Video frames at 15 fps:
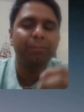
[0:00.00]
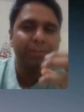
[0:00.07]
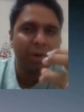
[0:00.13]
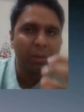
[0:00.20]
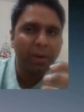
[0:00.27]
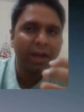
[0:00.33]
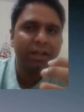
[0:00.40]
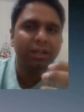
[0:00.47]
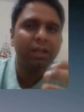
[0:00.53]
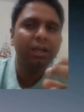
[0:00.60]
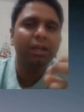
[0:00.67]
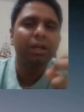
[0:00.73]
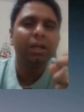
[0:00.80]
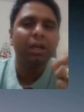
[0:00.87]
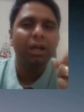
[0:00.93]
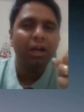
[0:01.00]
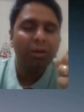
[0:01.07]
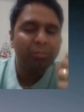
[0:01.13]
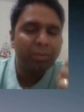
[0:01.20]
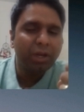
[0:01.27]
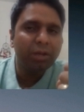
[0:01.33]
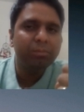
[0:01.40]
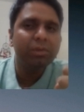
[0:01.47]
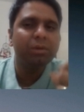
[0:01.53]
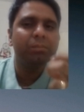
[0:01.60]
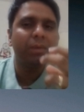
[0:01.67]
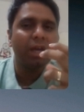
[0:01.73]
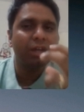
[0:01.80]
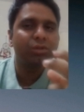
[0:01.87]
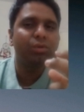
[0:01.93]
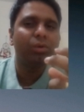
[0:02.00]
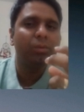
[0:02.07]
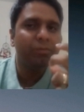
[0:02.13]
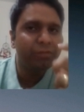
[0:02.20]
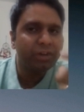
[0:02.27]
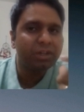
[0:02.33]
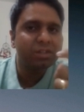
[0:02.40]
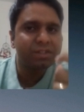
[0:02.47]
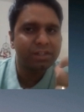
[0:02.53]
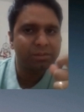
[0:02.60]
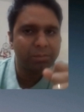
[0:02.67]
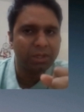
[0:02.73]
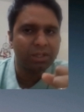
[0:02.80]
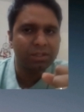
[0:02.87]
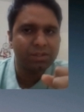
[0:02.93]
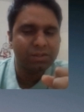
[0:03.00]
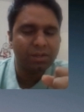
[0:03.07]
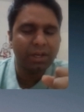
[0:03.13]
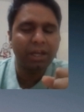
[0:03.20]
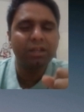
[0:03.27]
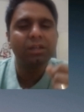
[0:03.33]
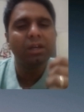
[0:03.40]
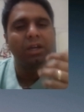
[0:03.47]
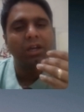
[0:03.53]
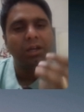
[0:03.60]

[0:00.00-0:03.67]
providing a premium at-home fitness experience, right?